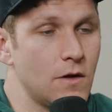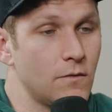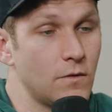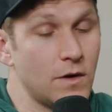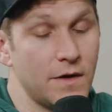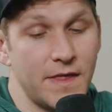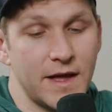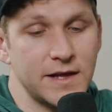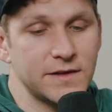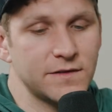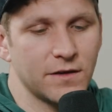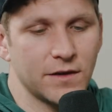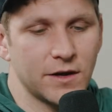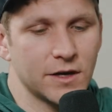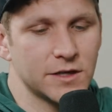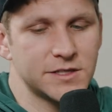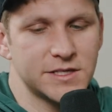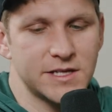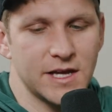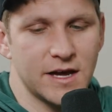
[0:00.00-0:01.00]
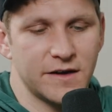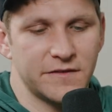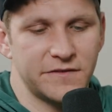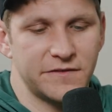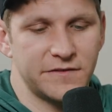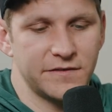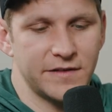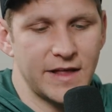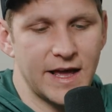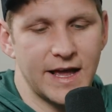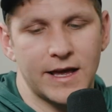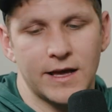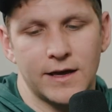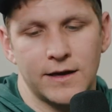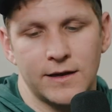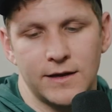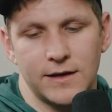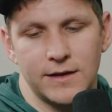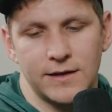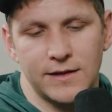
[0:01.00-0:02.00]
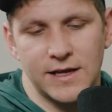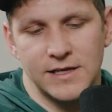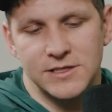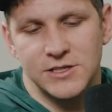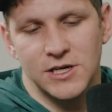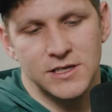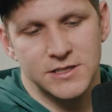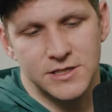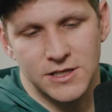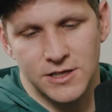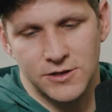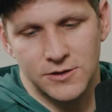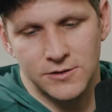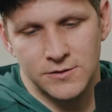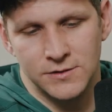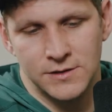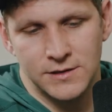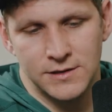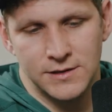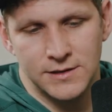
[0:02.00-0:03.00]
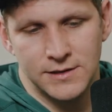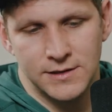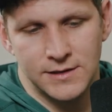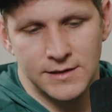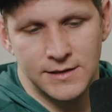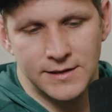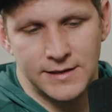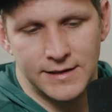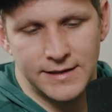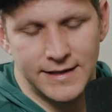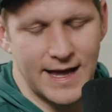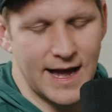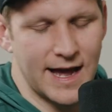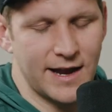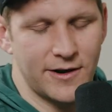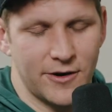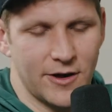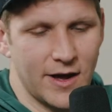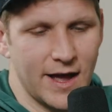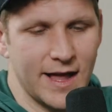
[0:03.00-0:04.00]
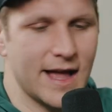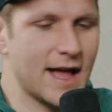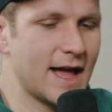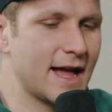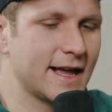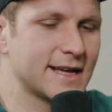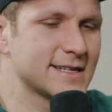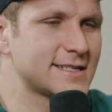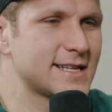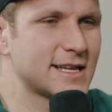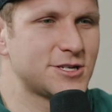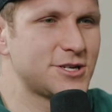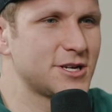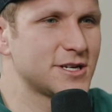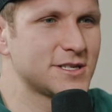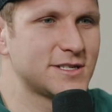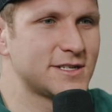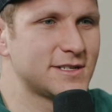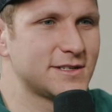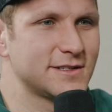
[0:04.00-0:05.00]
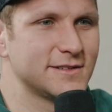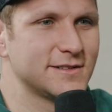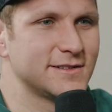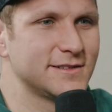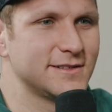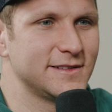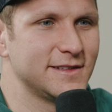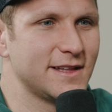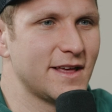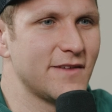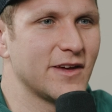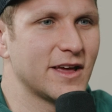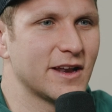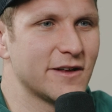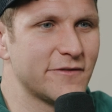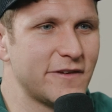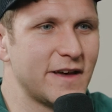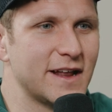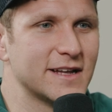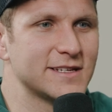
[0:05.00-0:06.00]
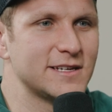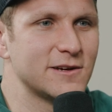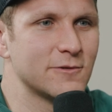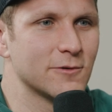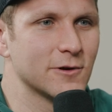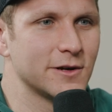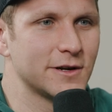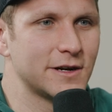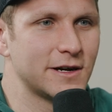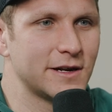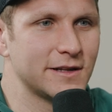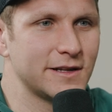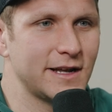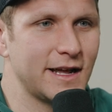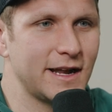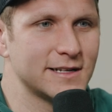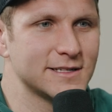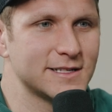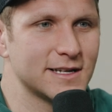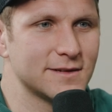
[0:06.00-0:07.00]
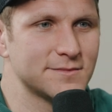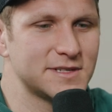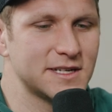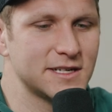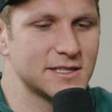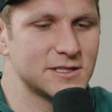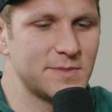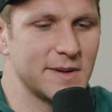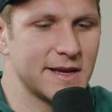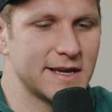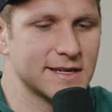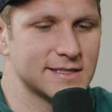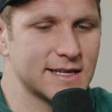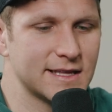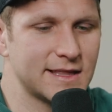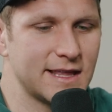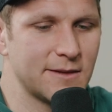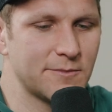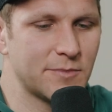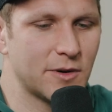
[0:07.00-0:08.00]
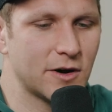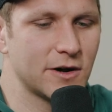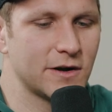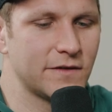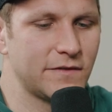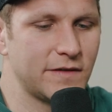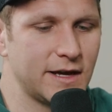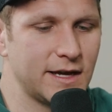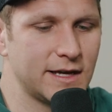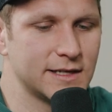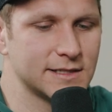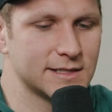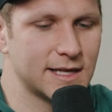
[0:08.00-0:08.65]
Well, and that's the good stuff. Like that's also. Yeah, I don't know. I guess that's just living in a fantasy world in some sense, because I think part of it is